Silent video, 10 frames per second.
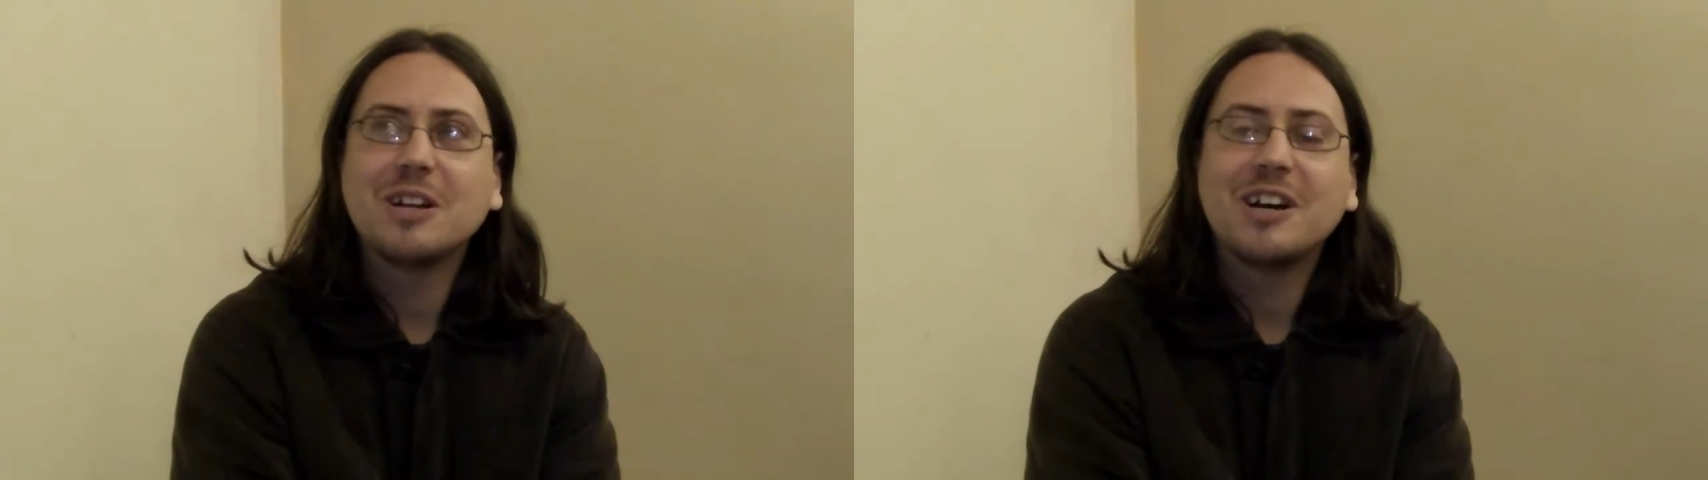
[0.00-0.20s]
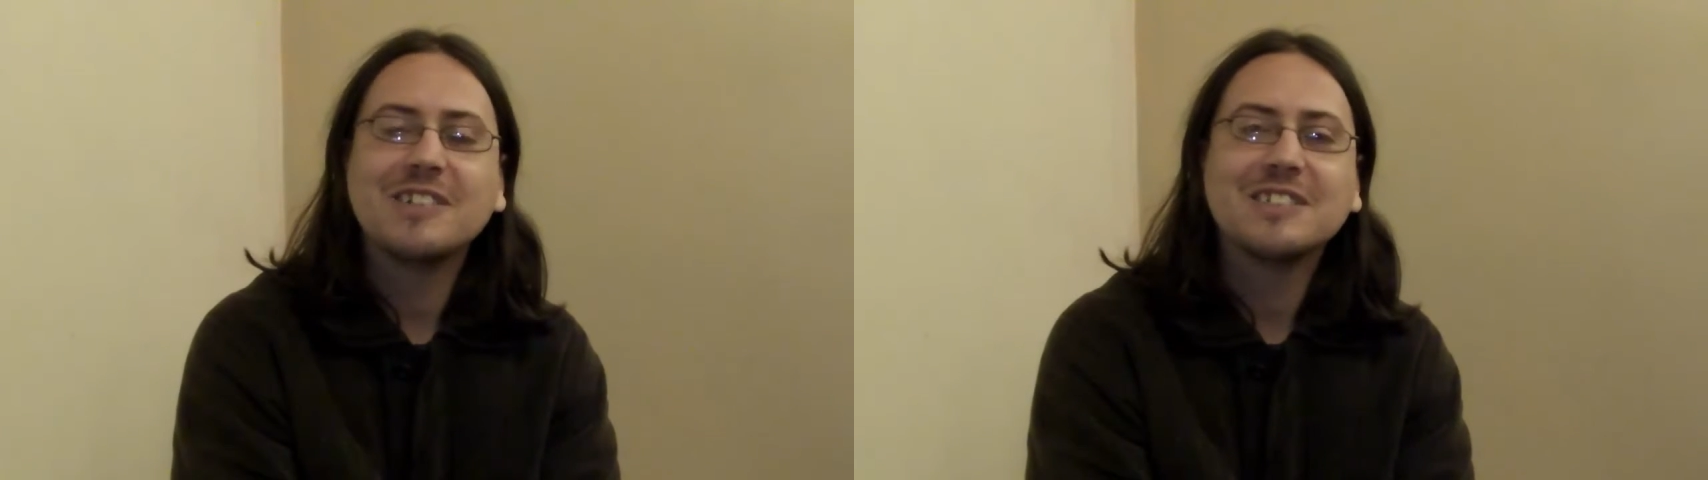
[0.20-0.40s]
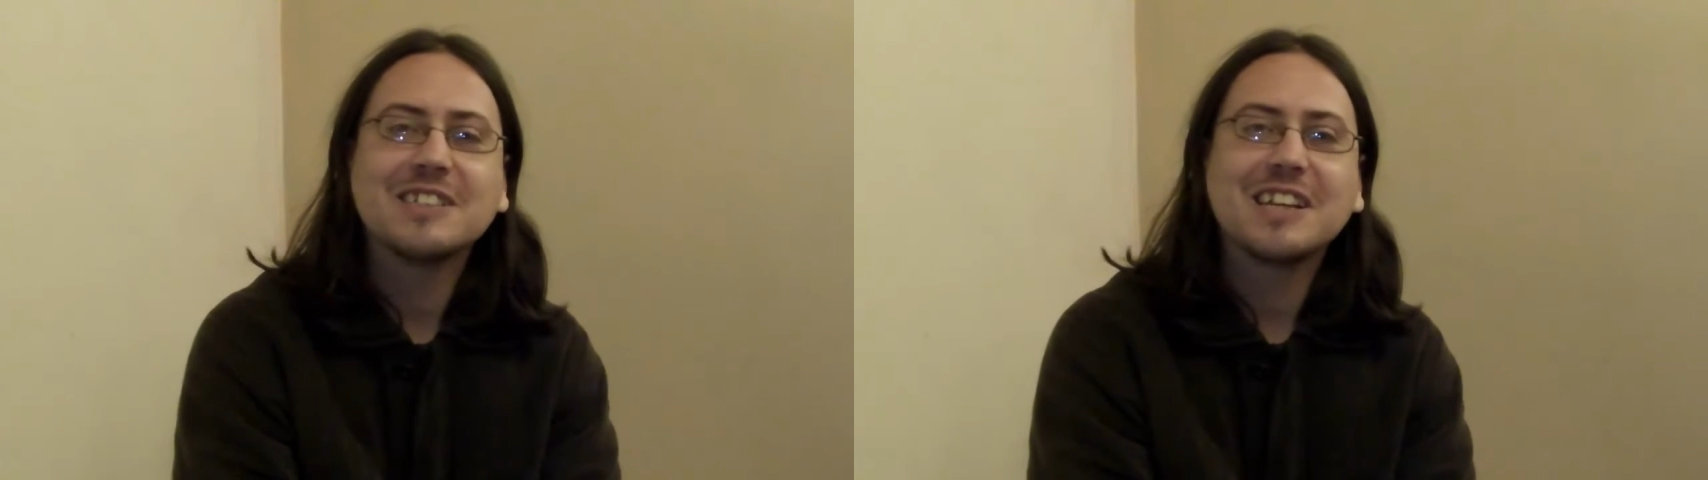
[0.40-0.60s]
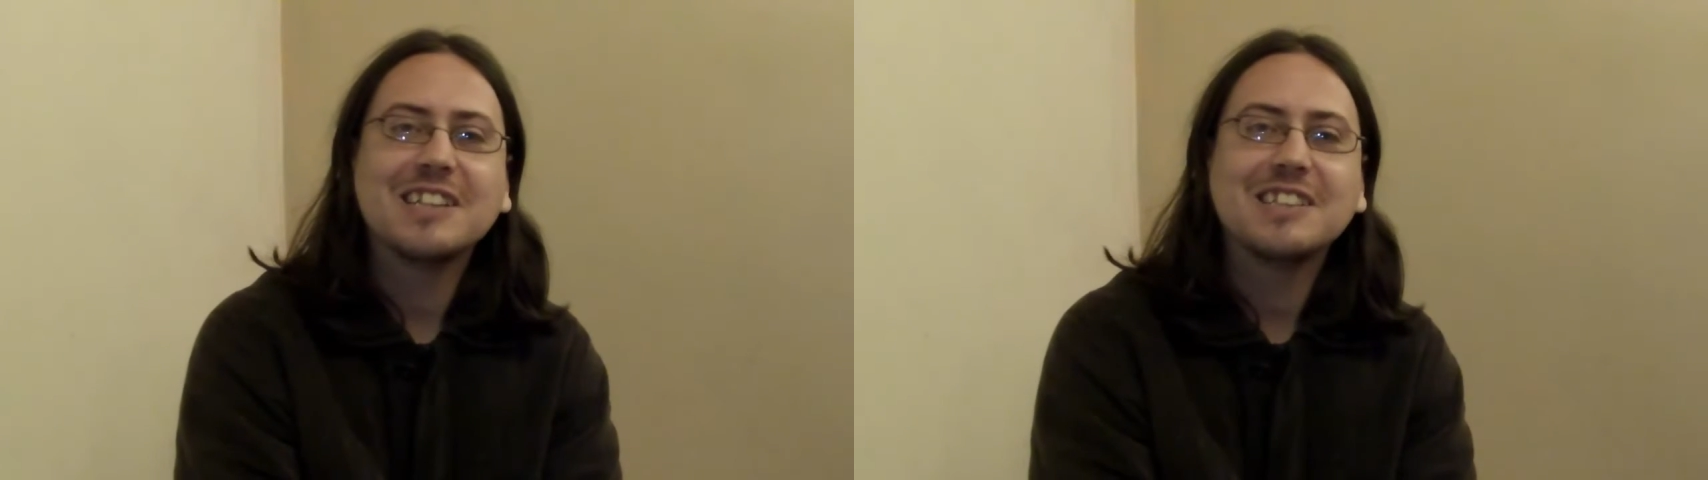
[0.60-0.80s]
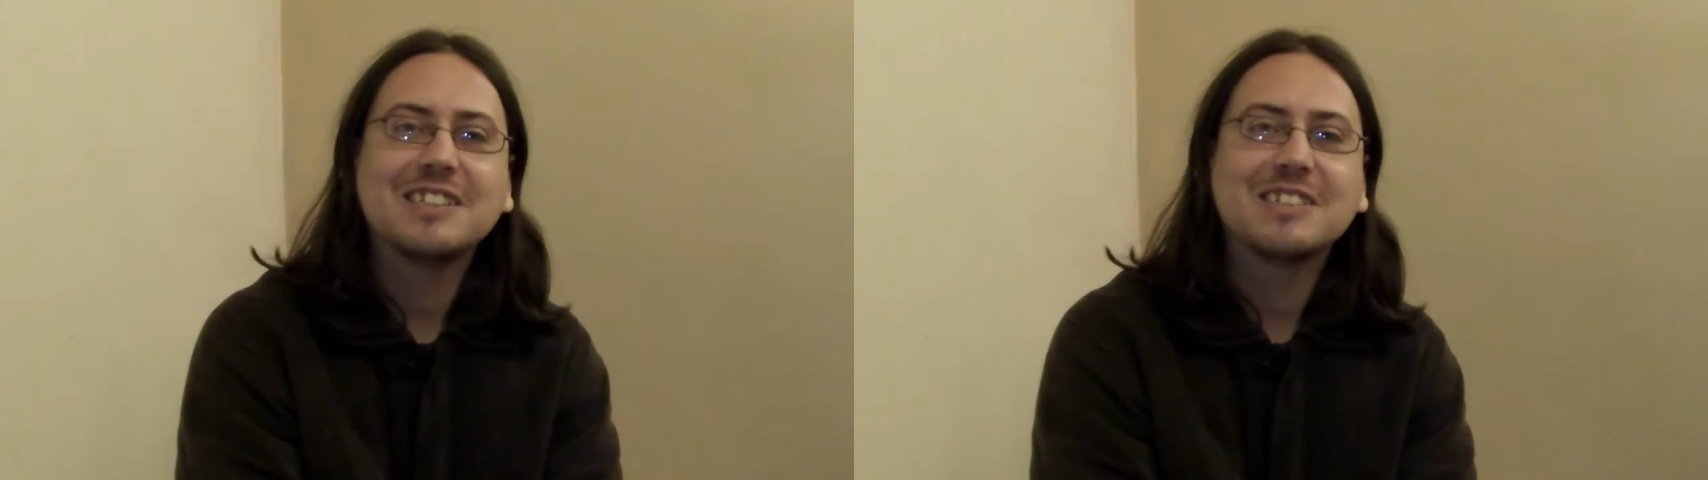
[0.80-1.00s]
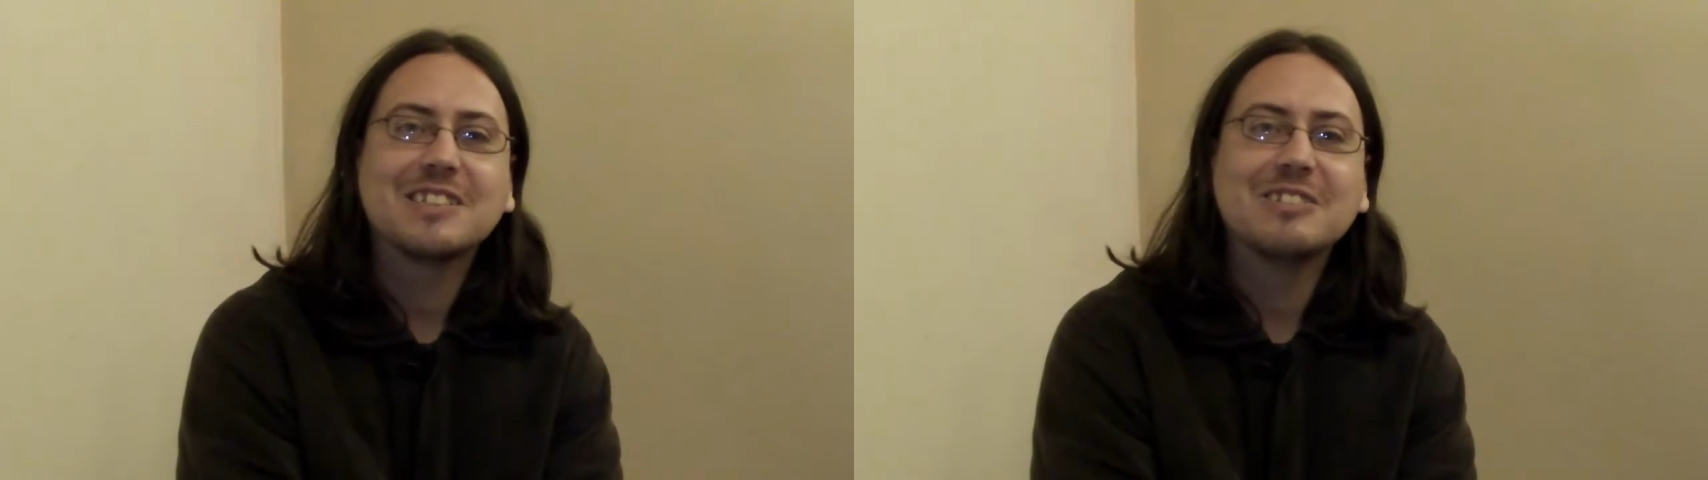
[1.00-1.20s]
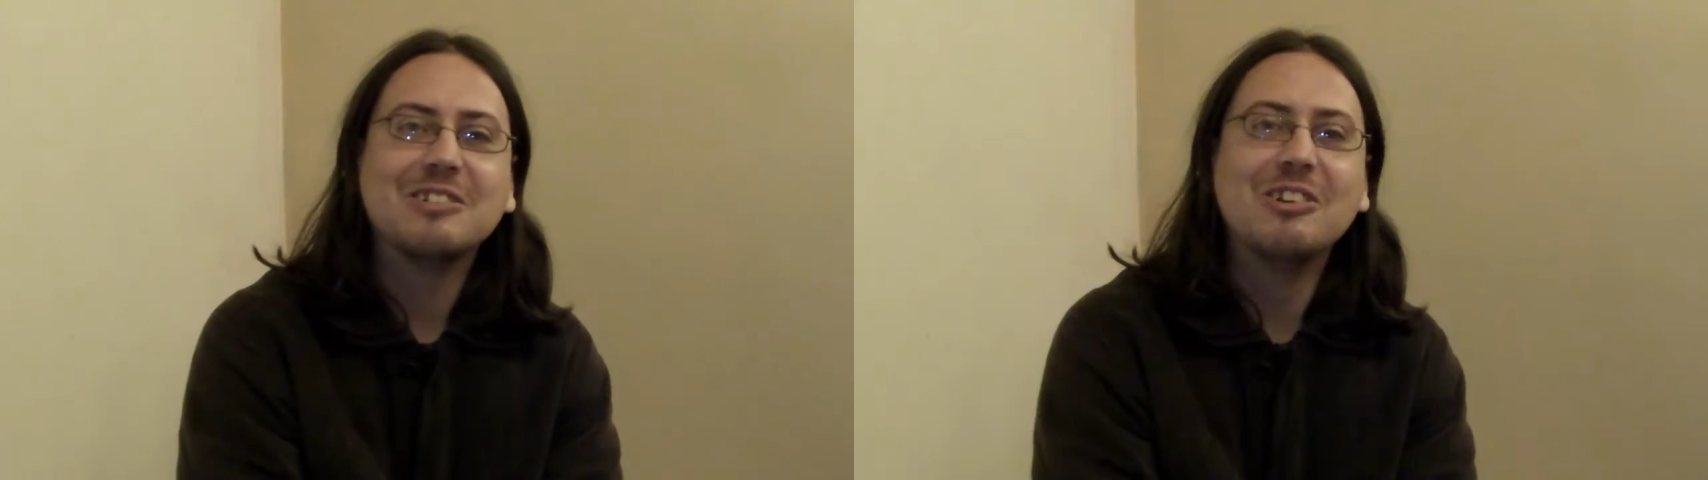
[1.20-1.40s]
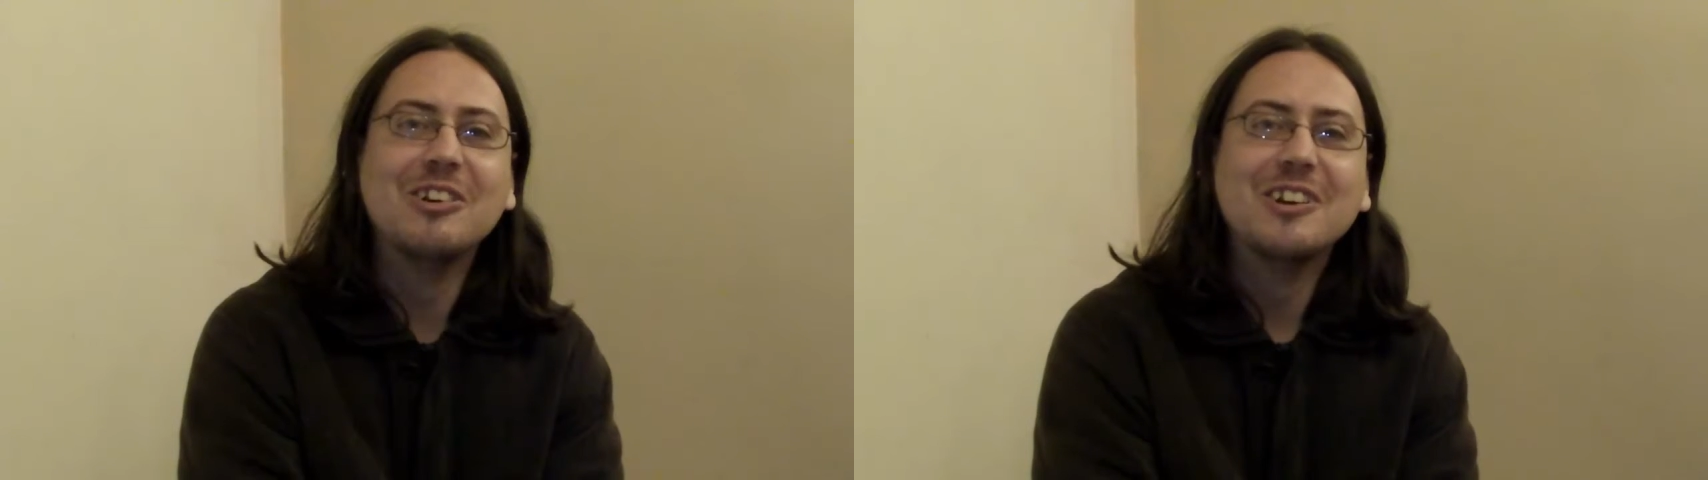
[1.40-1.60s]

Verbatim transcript: hard to get to